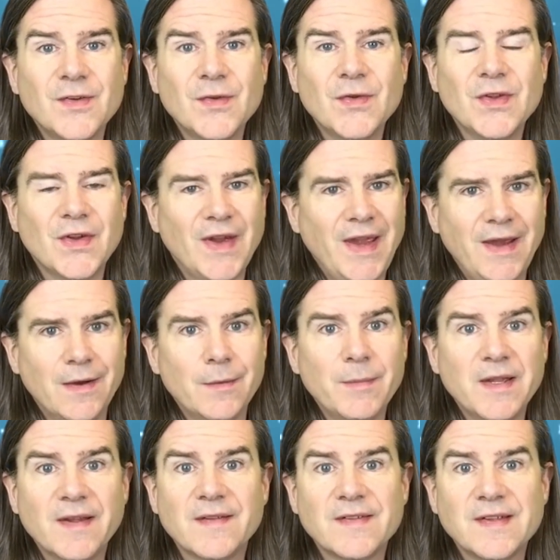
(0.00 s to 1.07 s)
to your hair
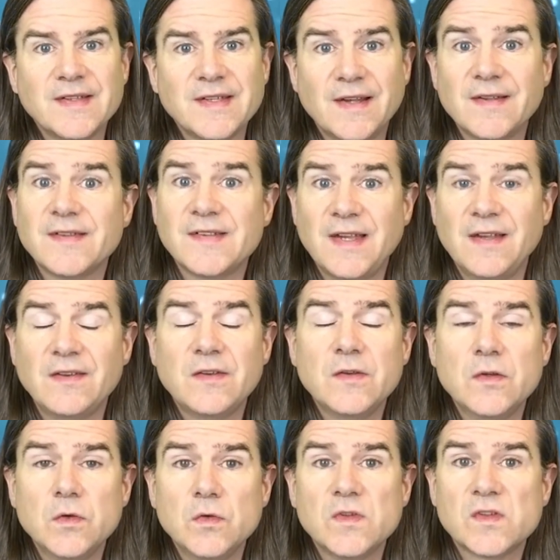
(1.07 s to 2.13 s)
because it does tend
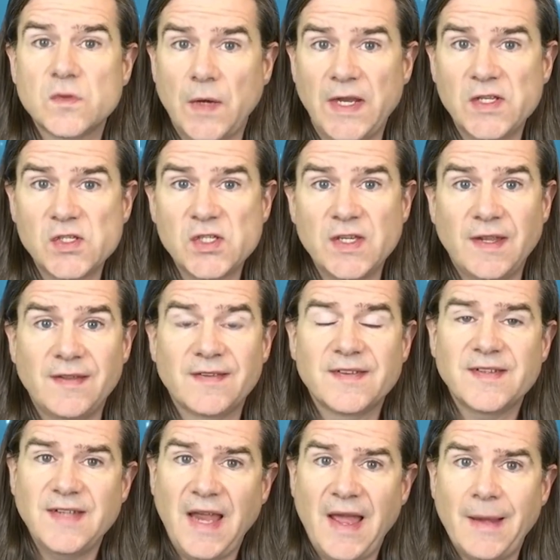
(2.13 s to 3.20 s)
to stretch and
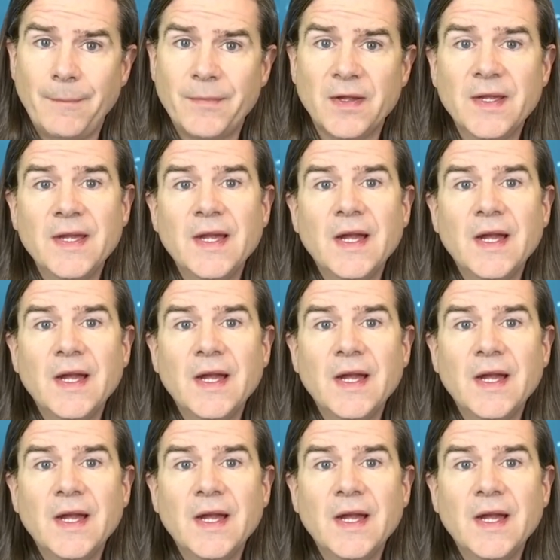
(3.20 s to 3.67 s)
snap